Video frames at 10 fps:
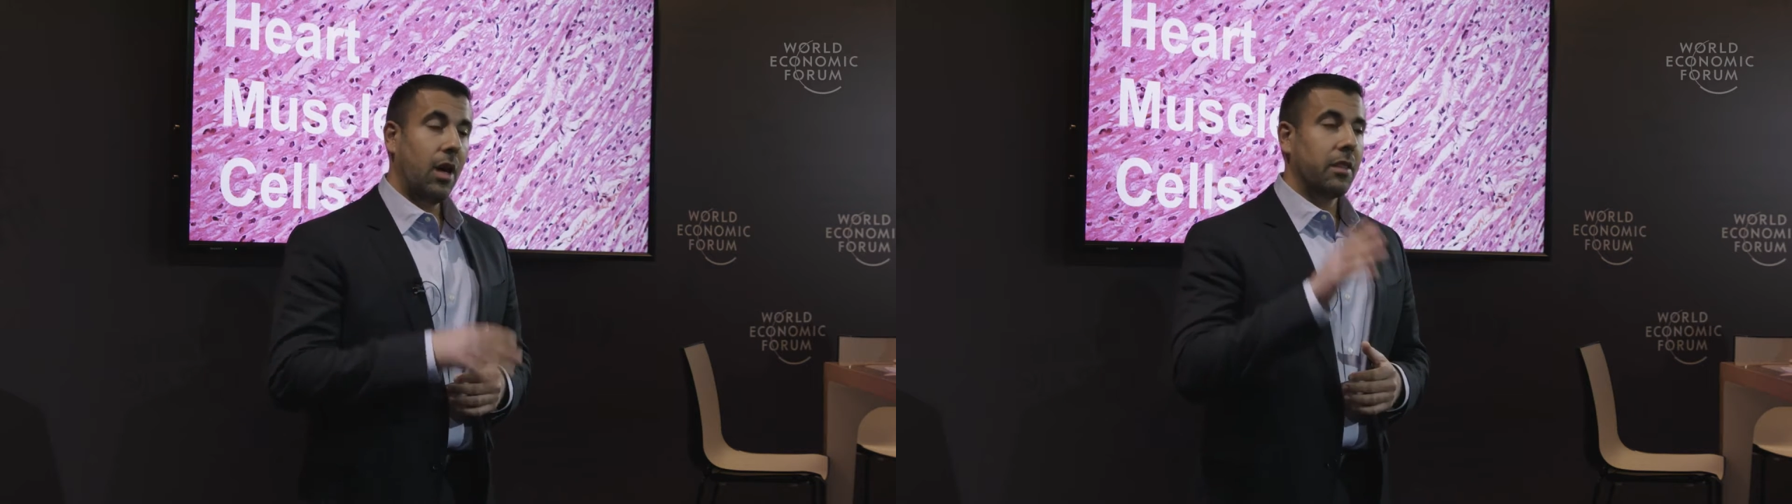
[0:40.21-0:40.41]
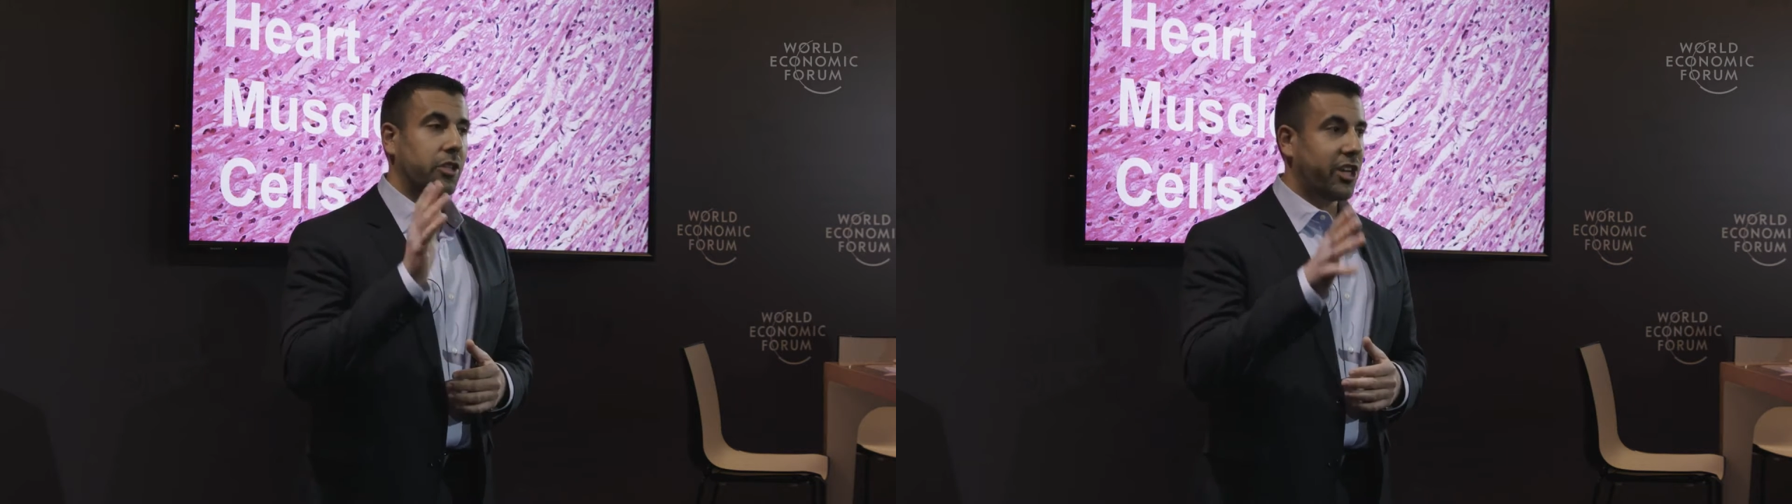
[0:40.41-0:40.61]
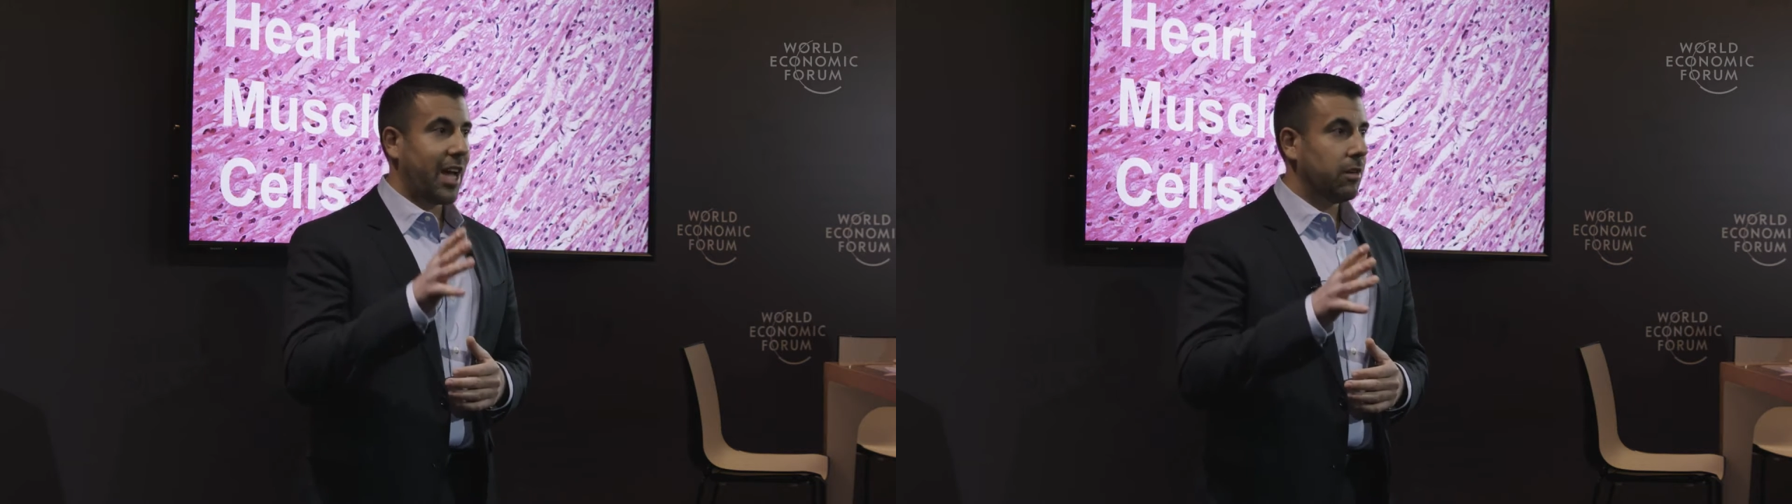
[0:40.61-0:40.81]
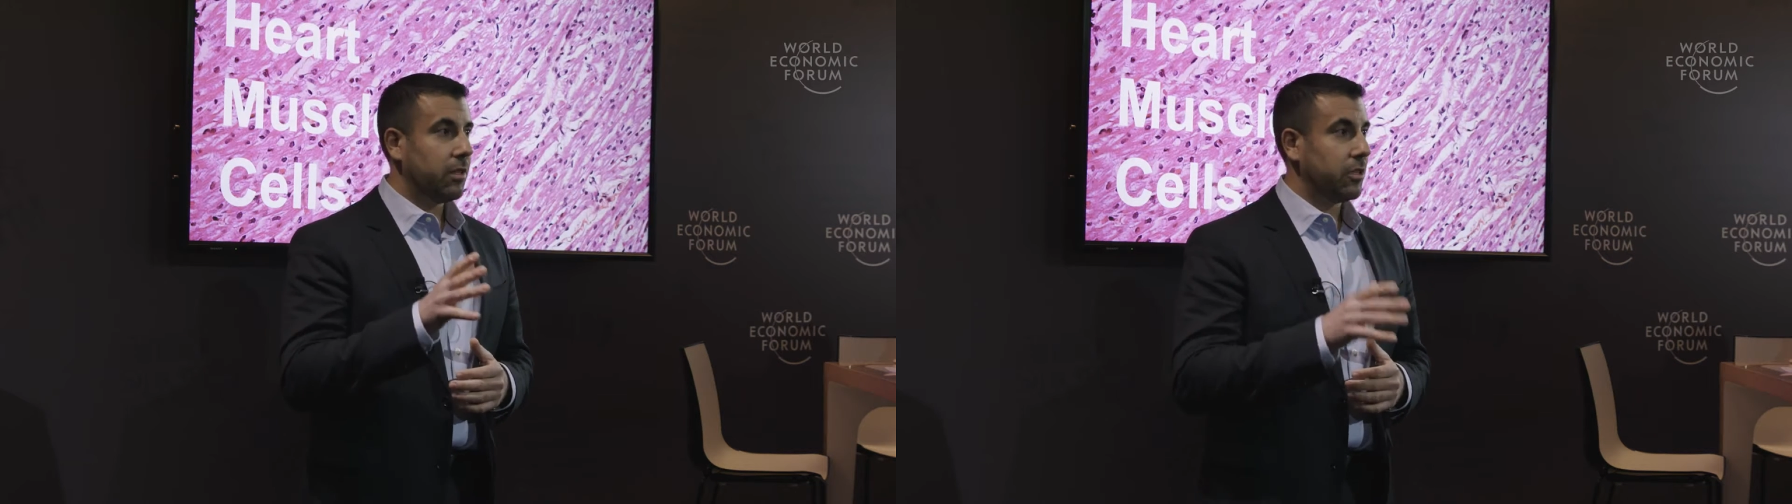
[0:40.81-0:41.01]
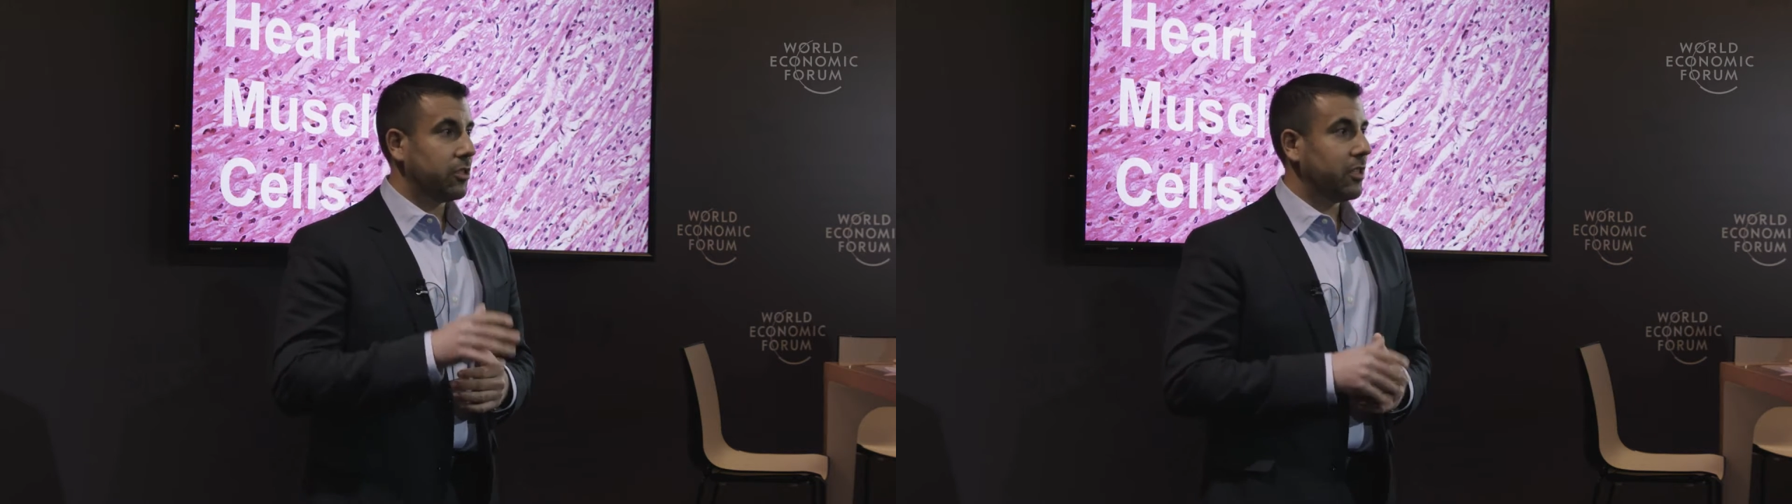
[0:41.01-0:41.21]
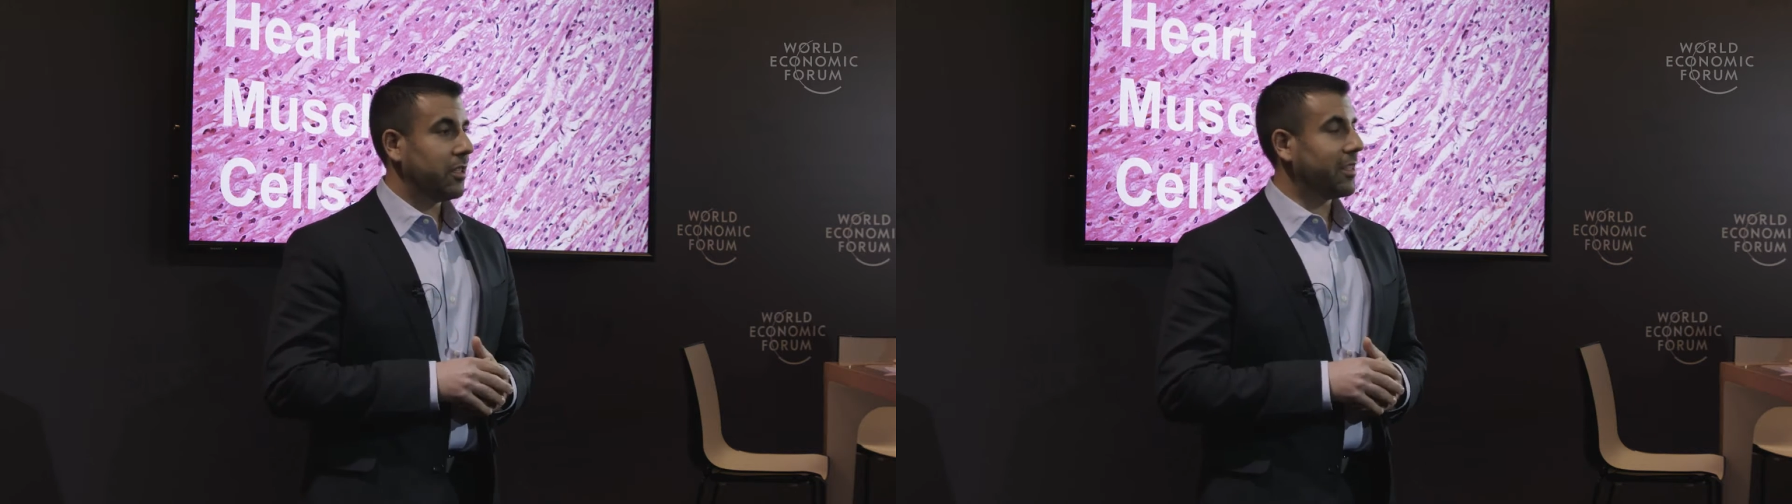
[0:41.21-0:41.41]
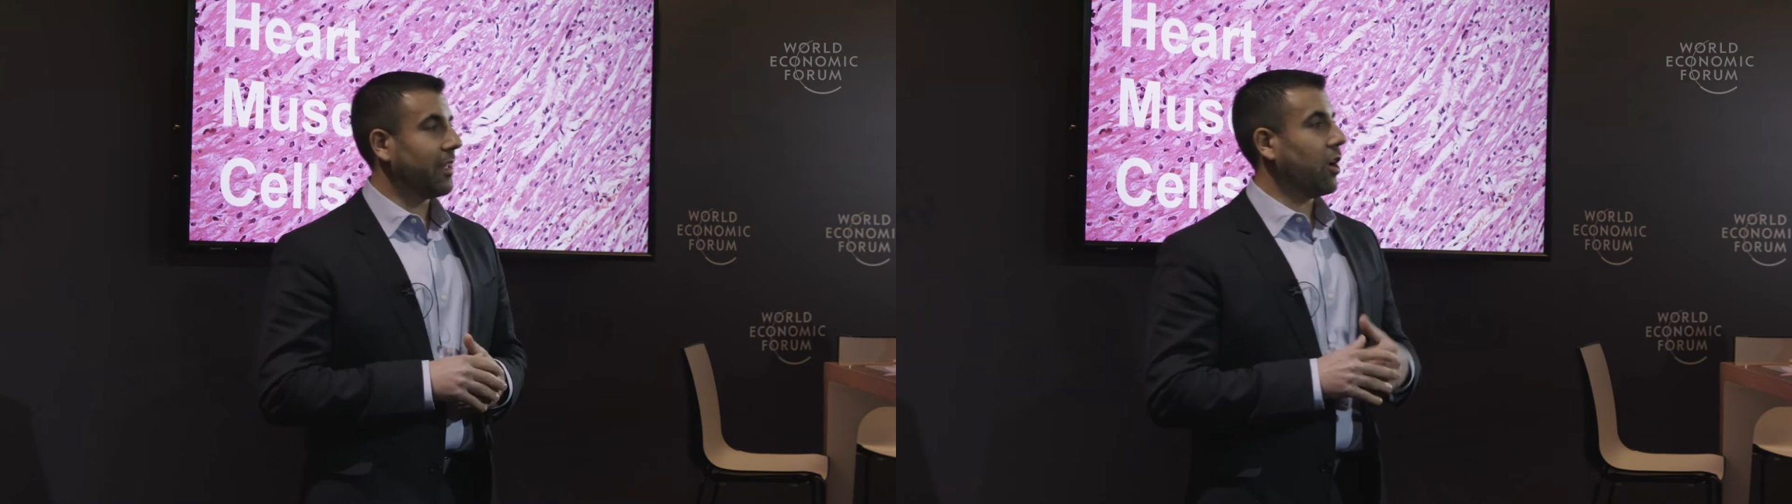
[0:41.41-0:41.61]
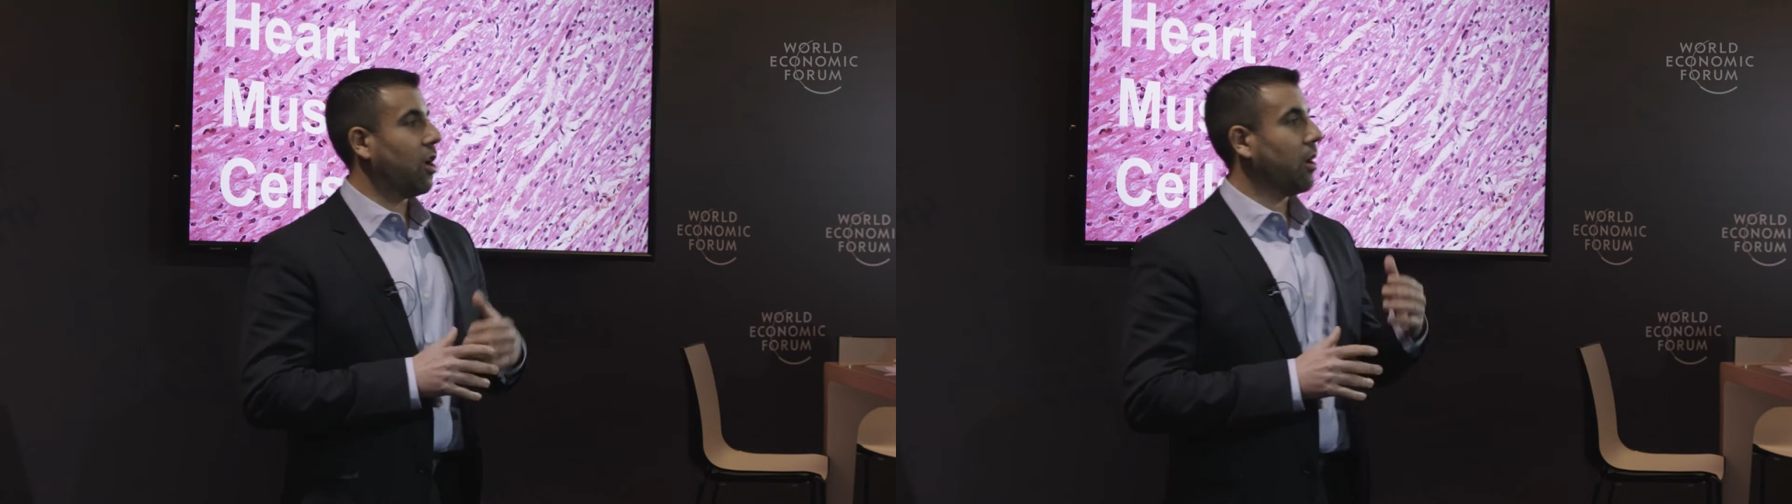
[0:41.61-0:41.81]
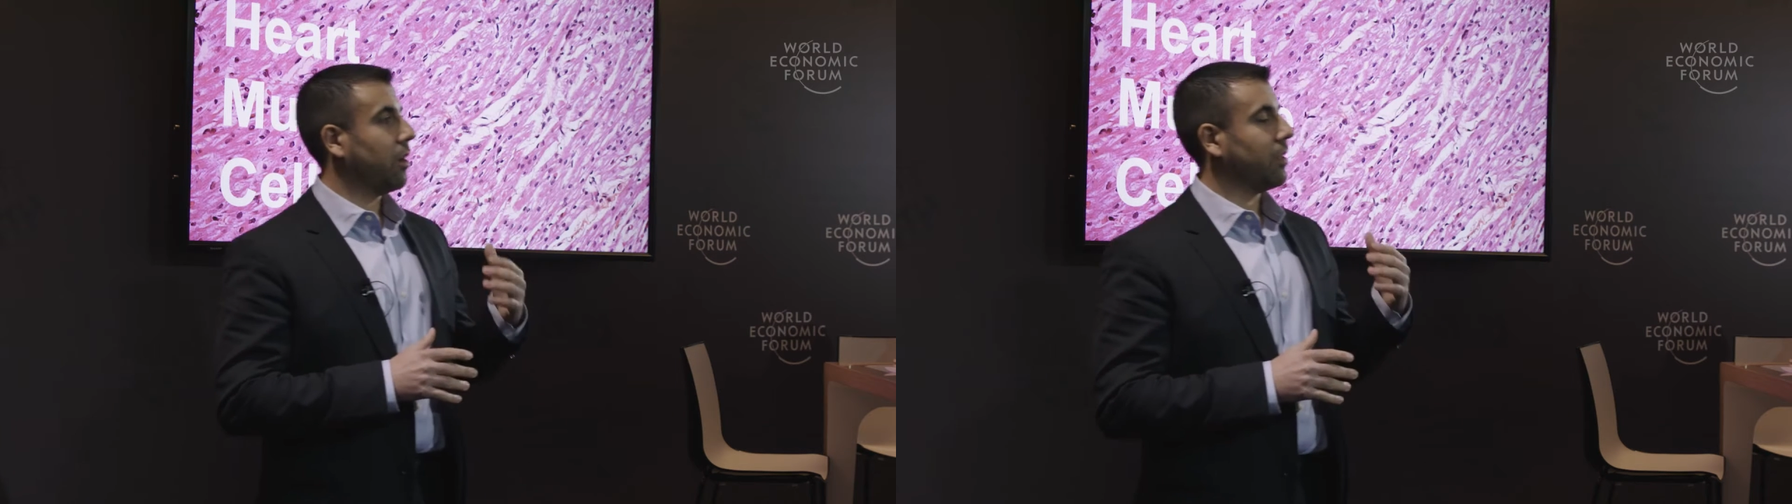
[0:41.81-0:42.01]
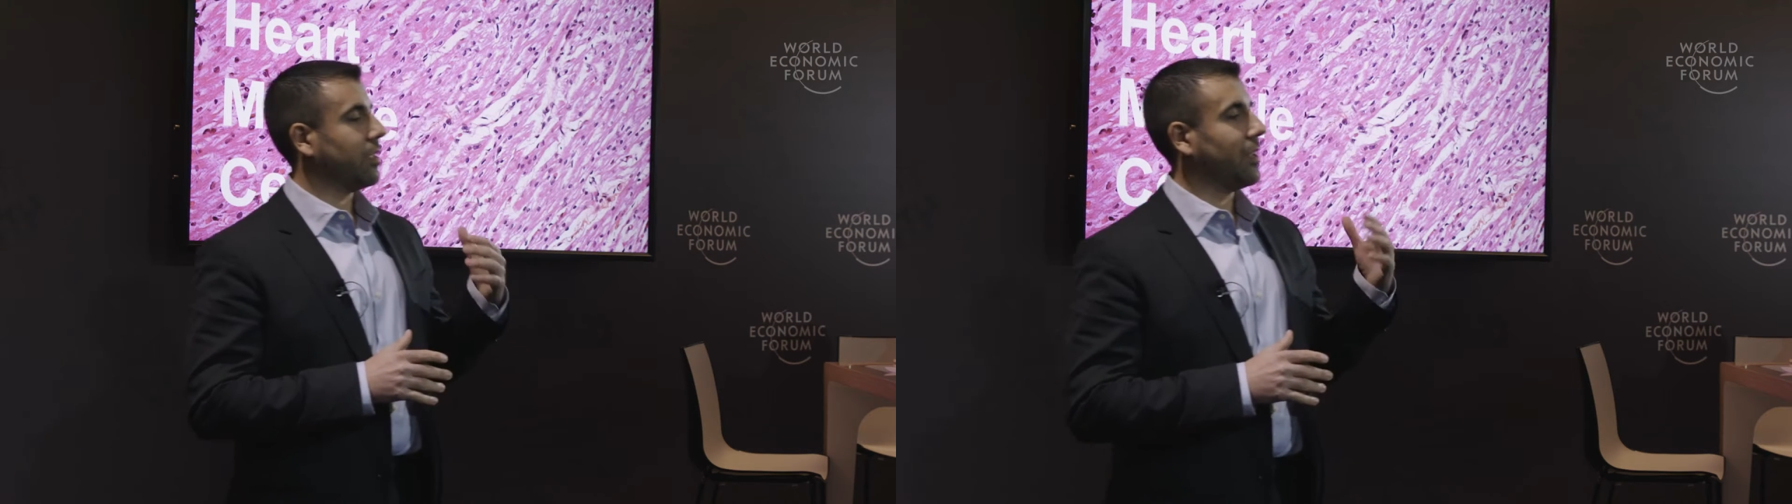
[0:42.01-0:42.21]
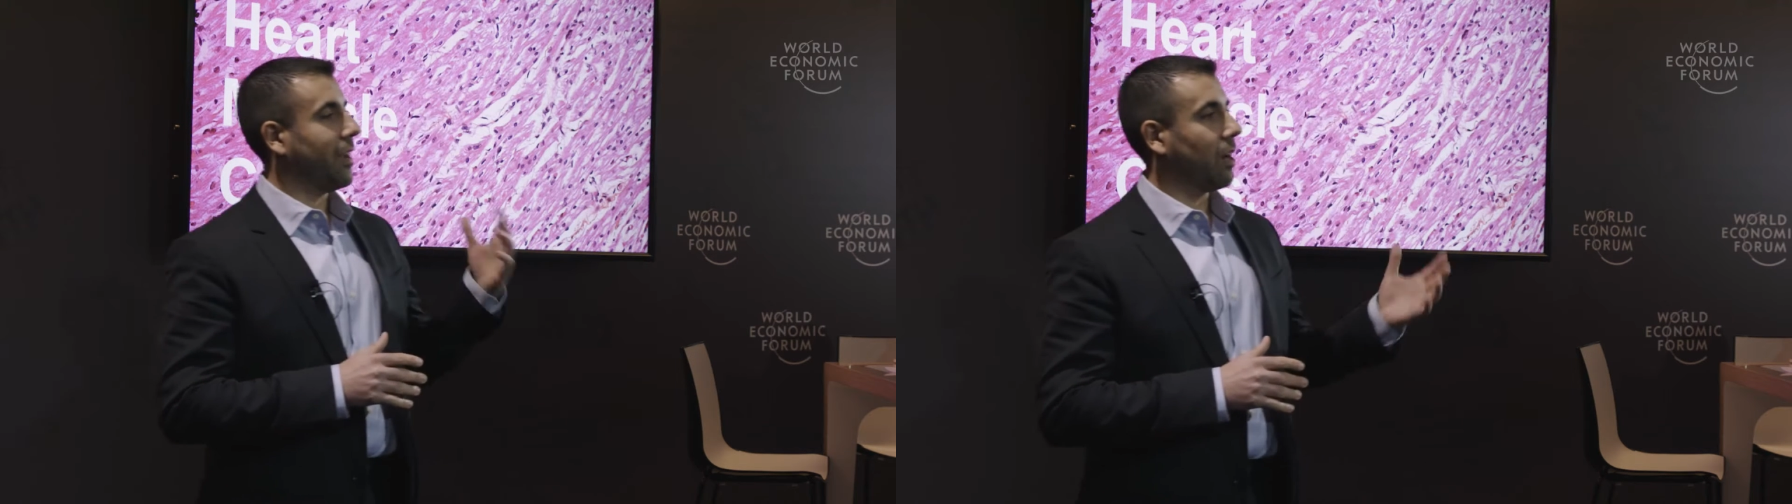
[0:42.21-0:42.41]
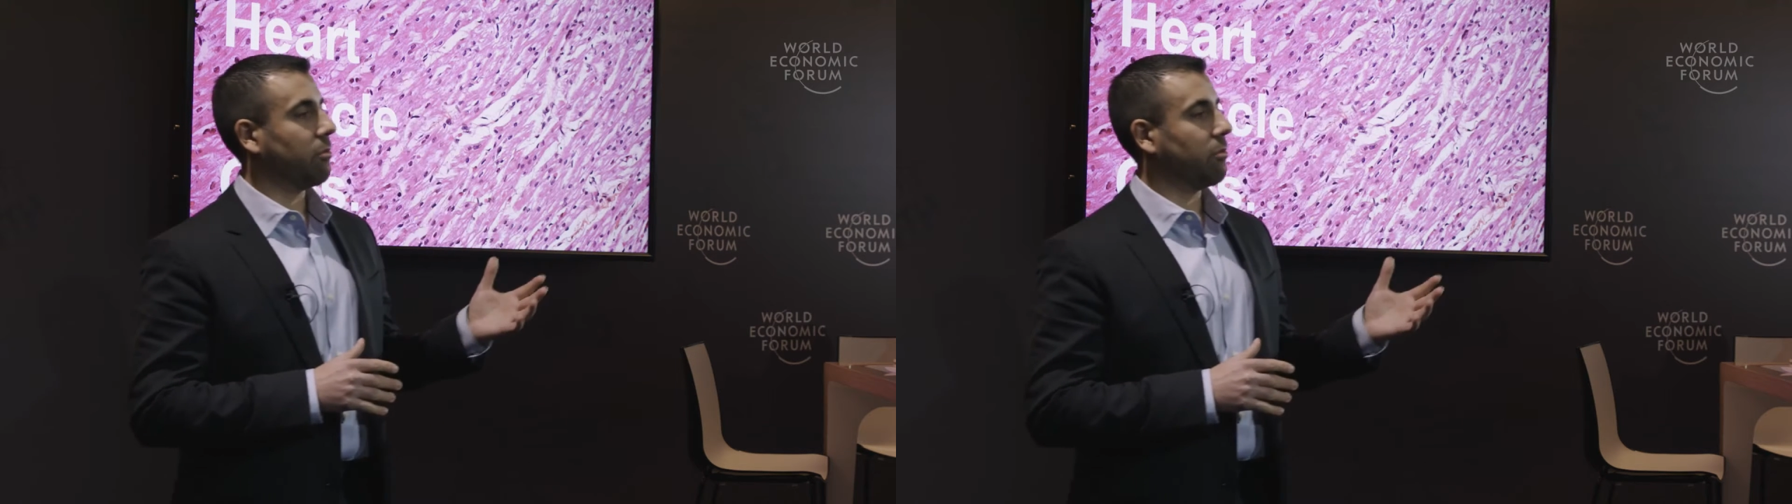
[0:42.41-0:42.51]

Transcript: The challenge is that the heart cannot